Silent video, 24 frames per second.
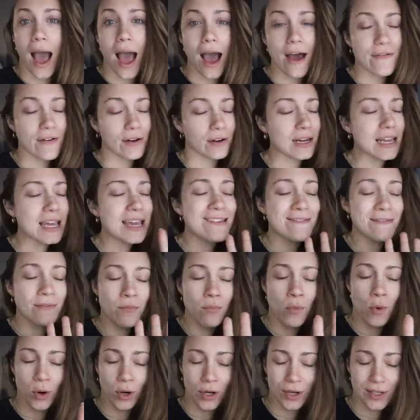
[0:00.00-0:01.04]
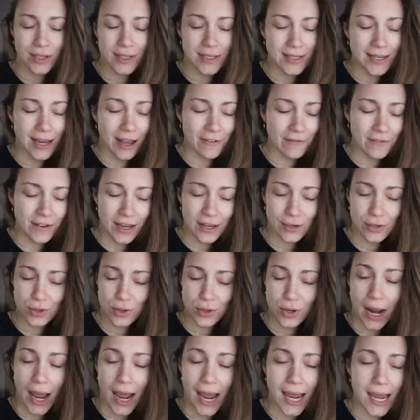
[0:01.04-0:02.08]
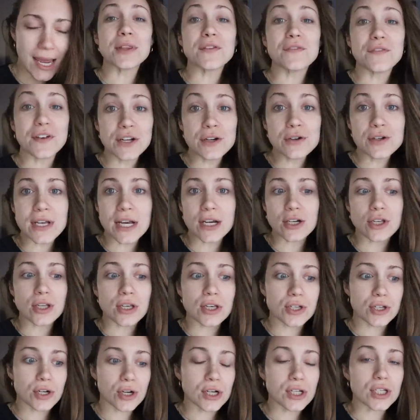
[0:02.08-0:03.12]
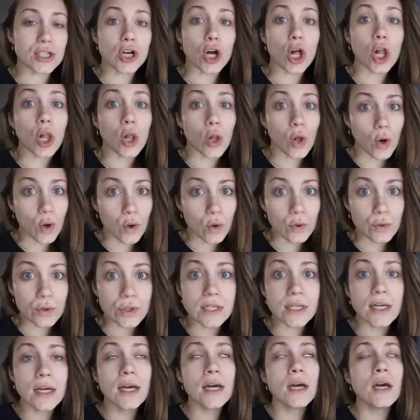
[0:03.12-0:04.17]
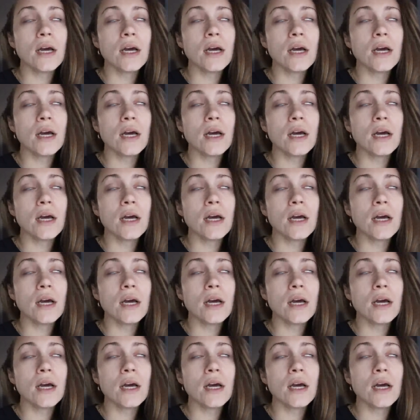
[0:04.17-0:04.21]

I found even more good stuff yesterday. The vendors actually started to close